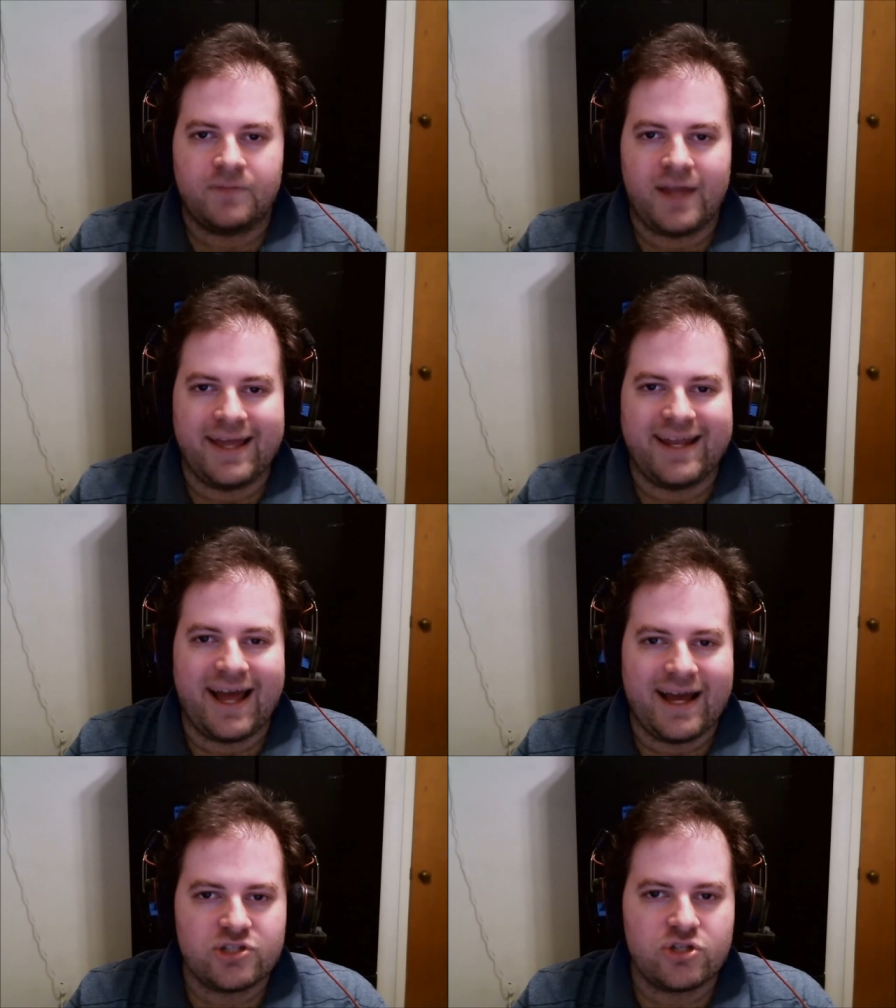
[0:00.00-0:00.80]
And it
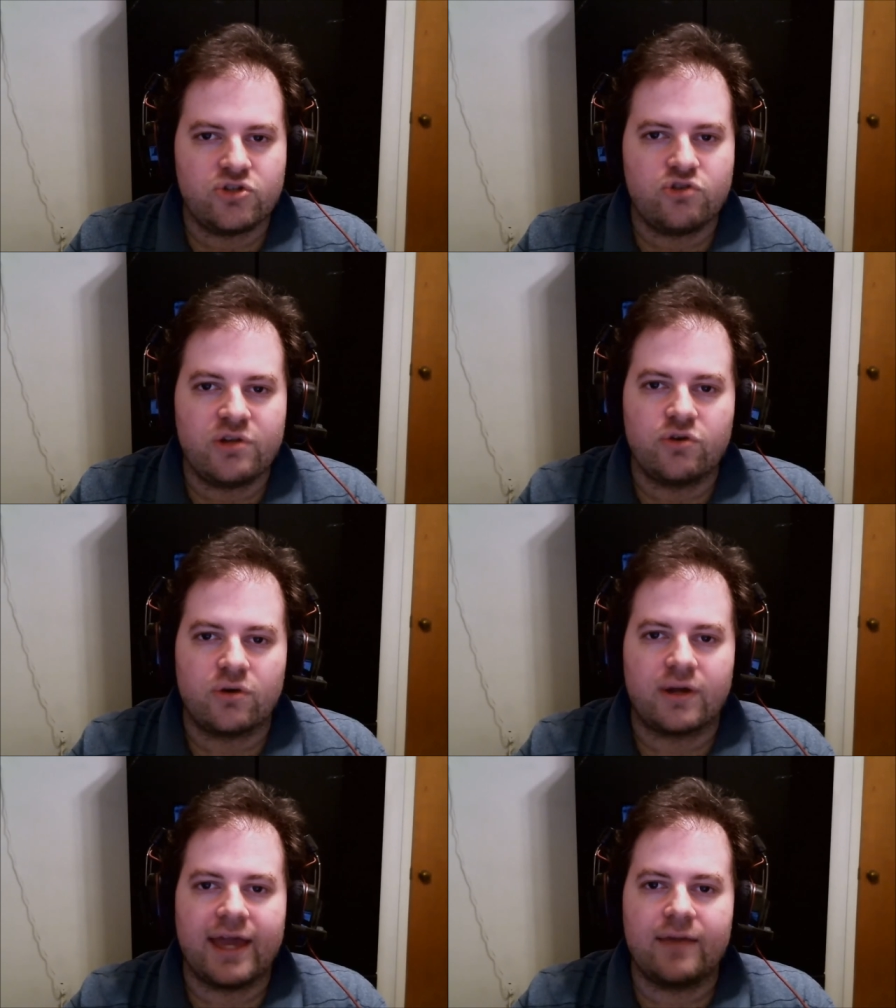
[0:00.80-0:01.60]
has to do with your
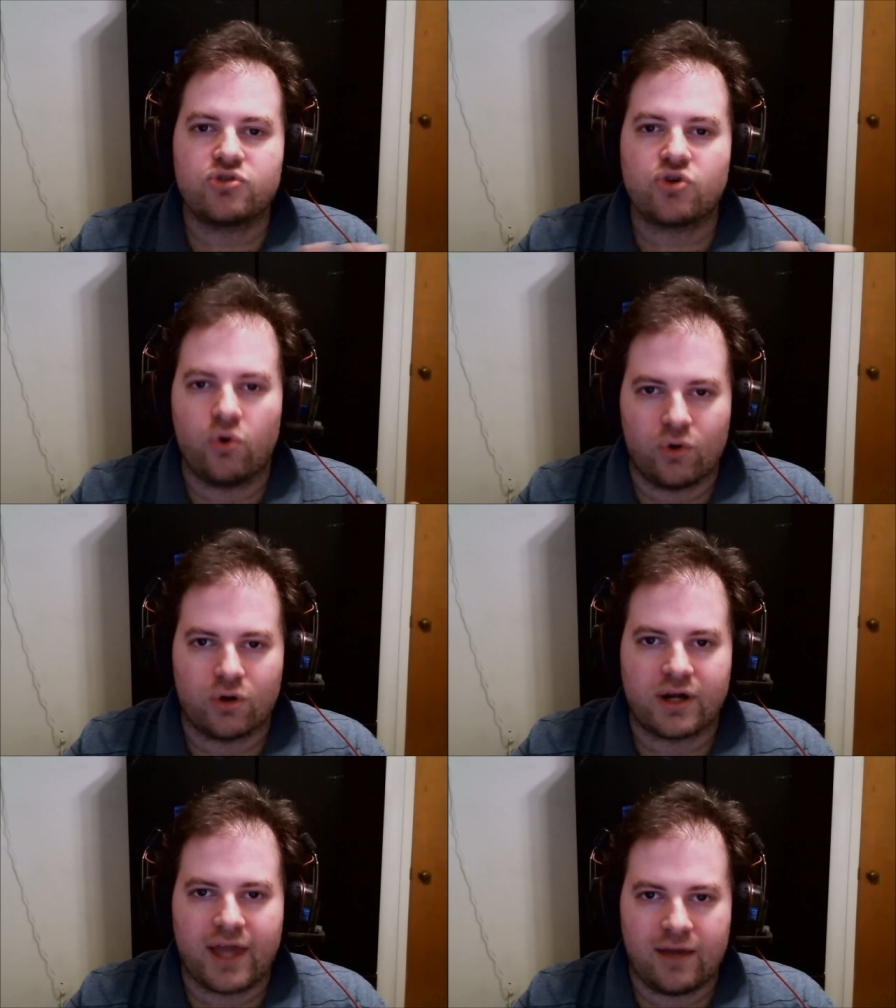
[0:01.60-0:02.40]
game's
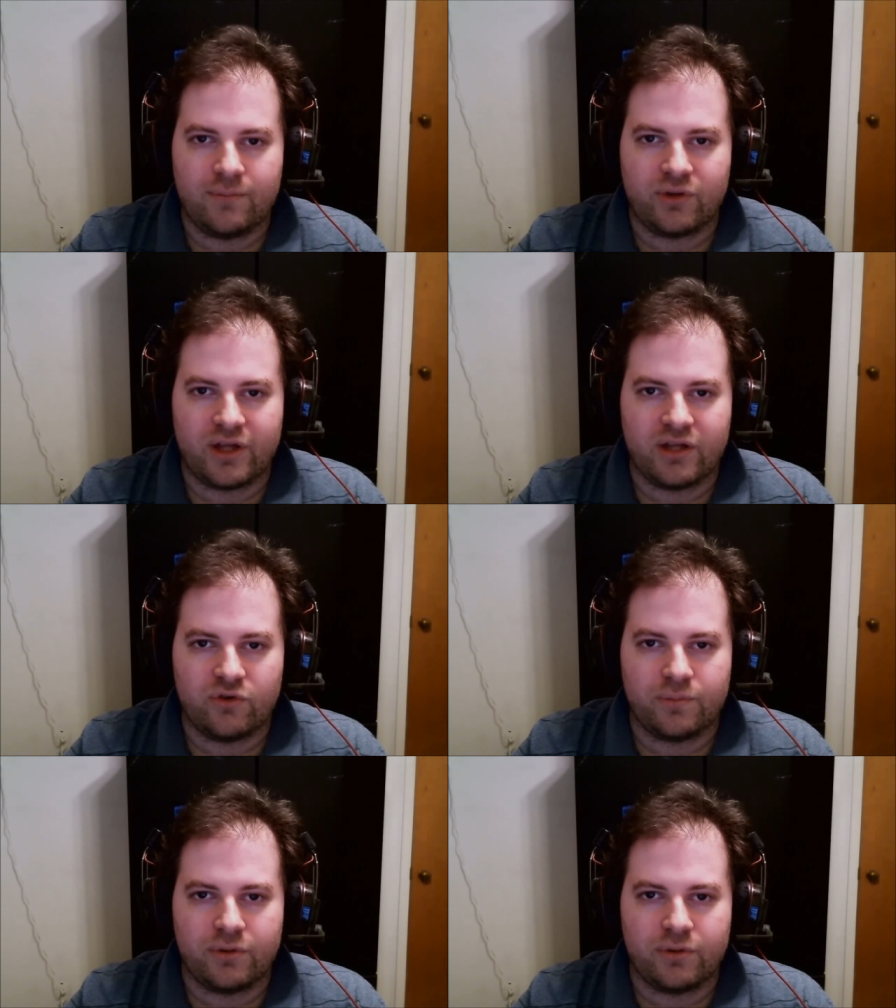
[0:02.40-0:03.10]
core gameplay loop.